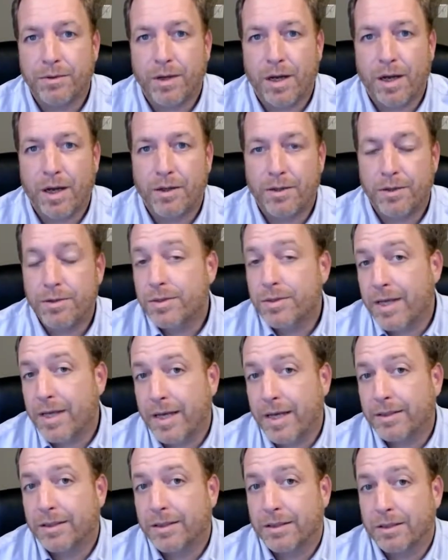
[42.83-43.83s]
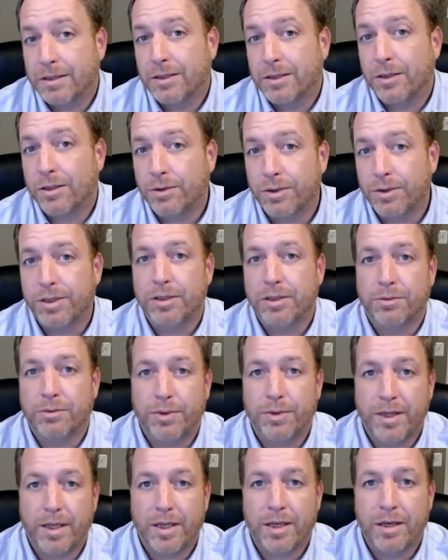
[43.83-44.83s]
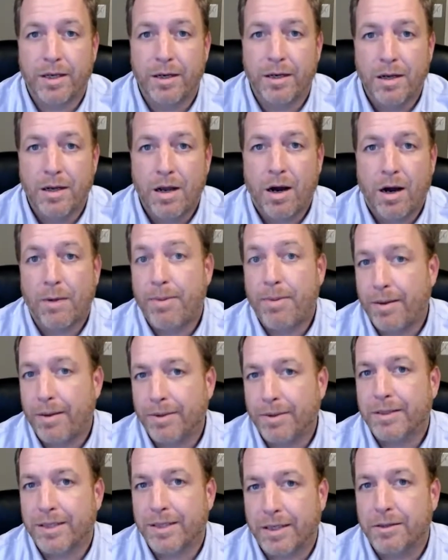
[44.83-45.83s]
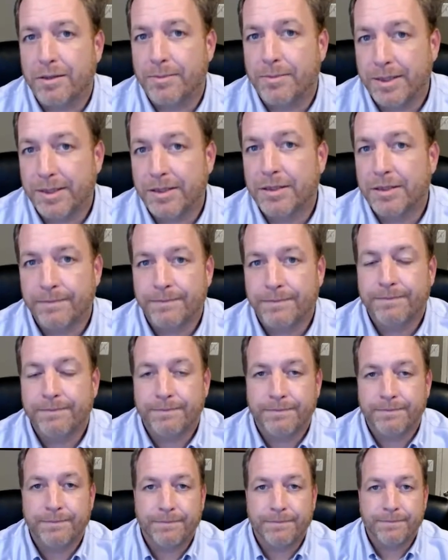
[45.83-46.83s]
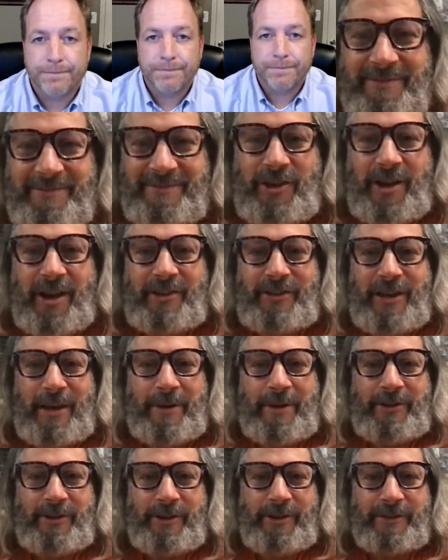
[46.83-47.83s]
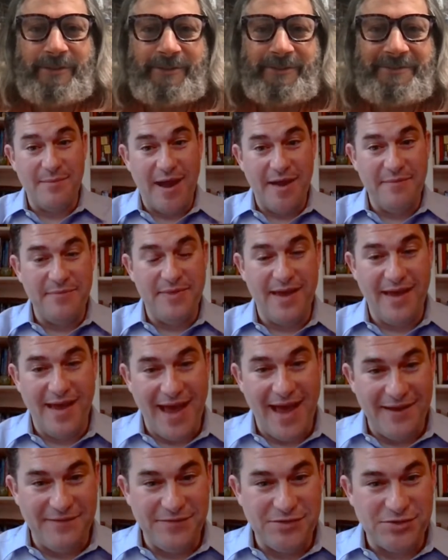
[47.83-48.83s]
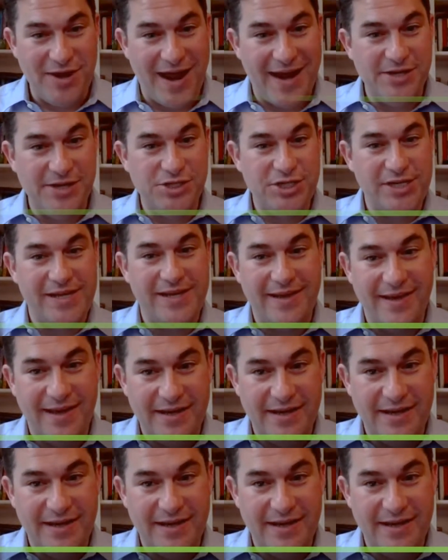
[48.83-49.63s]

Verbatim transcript: uh, use cases and solutions within our public sector business. Great, John. Josh, how about you? I'm the head of strategy and